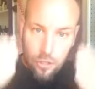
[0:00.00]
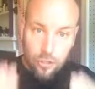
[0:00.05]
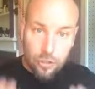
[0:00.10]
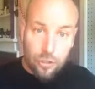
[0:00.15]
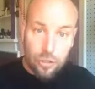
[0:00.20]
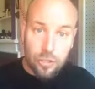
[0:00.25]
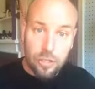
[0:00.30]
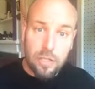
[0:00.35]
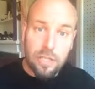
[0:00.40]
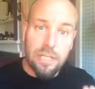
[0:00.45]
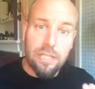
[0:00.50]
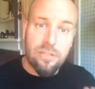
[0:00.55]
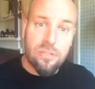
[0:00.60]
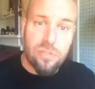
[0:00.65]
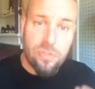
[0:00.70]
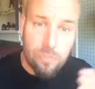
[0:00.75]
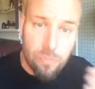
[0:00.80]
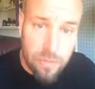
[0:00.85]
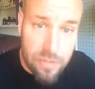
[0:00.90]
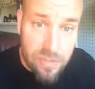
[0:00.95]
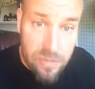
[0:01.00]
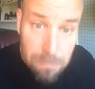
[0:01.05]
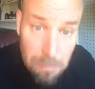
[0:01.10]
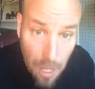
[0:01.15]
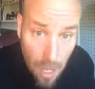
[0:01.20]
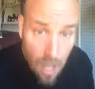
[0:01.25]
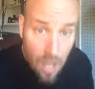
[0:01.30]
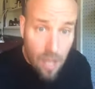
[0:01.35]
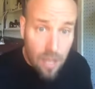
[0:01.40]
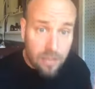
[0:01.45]
good and to
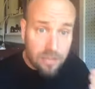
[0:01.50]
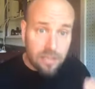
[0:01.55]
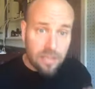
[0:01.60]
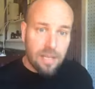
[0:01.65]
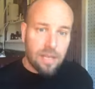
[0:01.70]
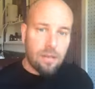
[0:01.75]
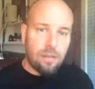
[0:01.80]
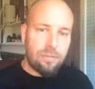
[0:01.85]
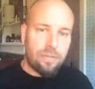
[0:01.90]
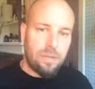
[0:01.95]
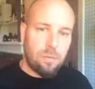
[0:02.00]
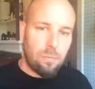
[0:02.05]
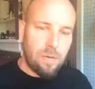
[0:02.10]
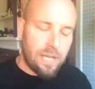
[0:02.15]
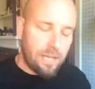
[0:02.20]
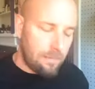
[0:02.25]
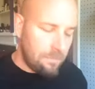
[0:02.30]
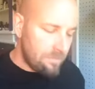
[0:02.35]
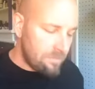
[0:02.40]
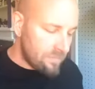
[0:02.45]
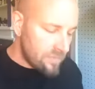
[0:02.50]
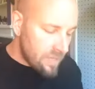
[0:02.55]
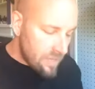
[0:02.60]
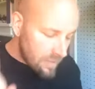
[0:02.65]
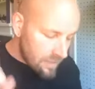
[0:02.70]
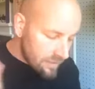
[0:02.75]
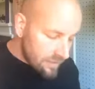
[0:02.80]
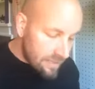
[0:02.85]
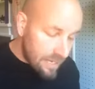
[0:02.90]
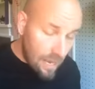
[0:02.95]
respond in a healthy way.
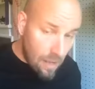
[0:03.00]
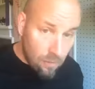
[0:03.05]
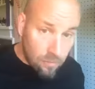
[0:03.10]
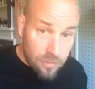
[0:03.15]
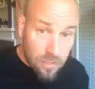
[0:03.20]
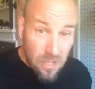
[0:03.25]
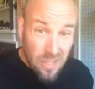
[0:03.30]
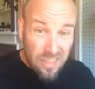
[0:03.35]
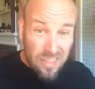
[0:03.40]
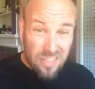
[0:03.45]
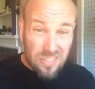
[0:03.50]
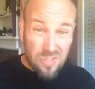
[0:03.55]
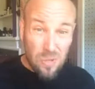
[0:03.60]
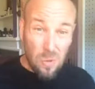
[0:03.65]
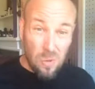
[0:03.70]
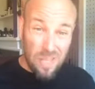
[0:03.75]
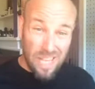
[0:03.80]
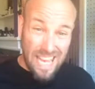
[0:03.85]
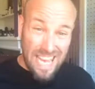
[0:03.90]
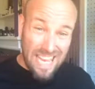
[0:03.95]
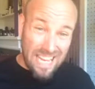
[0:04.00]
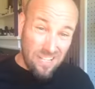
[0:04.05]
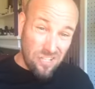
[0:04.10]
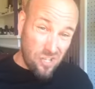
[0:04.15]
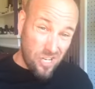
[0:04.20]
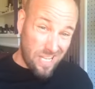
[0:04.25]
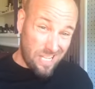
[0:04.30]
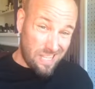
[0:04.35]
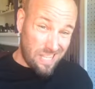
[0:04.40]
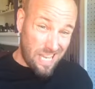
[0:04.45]
Now, this whole
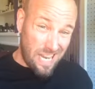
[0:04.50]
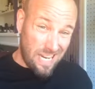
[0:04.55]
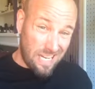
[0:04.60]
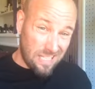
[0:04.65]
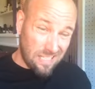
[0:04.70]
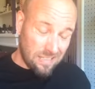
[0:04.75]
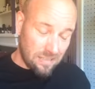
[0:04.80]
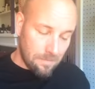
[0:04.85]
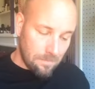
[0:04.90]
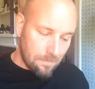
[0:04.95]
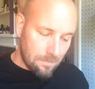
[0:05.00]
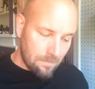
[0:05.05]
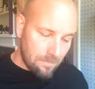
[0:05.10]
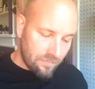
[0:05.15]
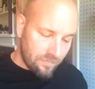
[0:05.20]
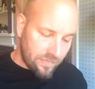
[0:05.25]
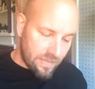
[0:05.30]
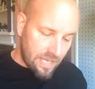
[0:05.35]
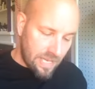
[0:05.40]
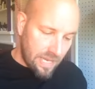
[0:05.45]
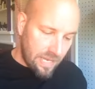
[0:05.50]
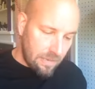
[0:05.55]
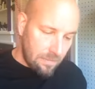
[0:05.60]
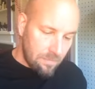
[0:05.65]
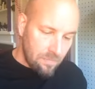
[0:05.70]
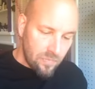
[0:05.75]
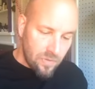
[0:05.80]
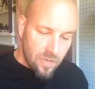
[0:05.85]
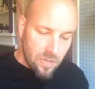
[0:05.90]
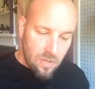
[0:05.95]
aging thing, okay?
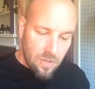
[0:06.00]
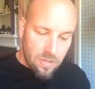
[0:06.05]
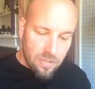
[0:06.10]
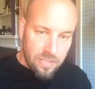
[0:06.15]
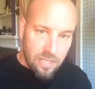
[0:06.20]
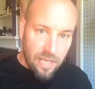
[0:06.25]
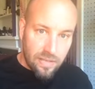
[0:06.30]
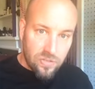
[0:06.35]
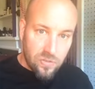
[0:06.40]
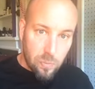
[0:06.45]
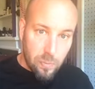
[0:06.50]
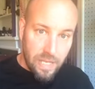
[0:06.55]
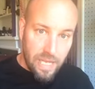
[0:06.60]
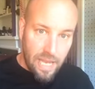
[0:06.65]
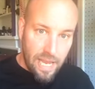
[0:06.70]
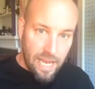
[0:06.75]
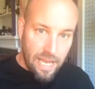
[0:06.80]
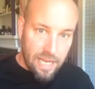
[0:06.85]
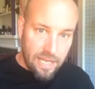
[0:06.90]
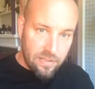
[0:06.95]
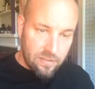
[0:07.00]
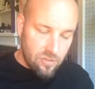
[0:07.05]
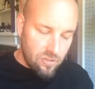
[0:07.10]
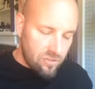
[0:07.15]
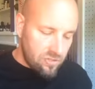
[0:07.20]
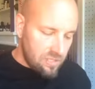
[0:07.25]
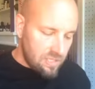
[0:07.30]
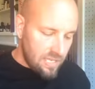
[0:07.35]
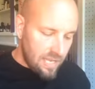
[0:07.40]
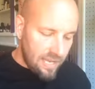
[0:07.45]
Yes, we age.
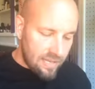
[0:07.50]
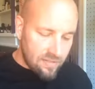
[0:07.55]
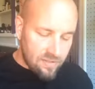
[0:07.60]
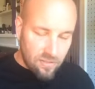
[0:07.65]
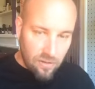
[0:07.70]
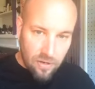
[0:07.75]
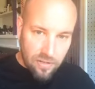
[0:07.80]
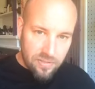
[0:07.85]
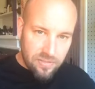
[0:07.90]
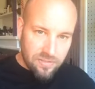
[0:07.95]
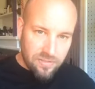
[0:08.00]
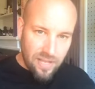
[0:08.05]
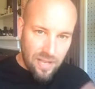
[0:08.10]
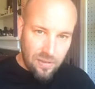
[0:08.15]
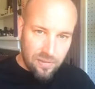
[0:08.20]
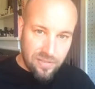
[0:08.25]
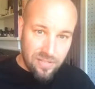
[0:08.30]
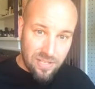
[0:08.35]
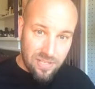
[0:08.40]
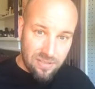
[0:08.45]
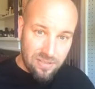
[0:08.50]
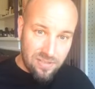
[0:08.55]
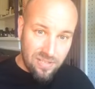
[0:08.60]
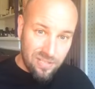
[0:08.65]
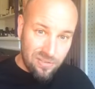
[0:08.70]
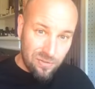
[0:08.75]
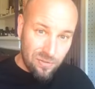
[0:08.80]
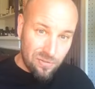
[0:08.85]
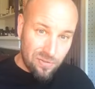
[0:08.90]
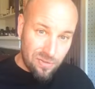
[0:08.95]
Yes, our cells
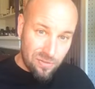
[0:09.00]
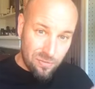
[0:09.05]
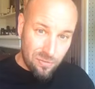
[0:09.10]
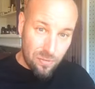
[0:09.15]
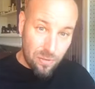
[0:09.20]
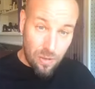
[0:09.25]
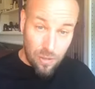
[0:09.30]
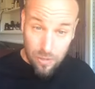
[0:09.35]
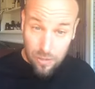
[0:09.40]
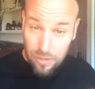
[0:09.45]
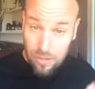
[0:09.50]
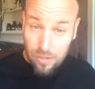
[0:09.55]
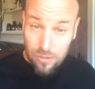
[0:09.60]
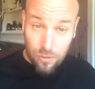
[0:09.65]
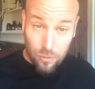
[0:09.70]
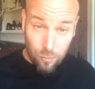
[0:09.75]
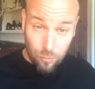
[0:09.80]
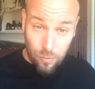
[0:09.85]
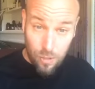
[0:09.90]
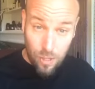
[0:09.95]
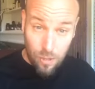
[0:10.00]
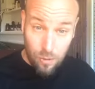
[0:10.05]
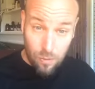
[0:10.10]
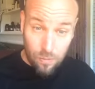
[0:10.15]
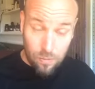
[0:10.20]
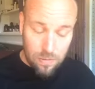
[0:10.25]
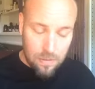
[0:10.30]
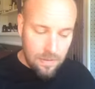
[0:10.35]
continue to grow.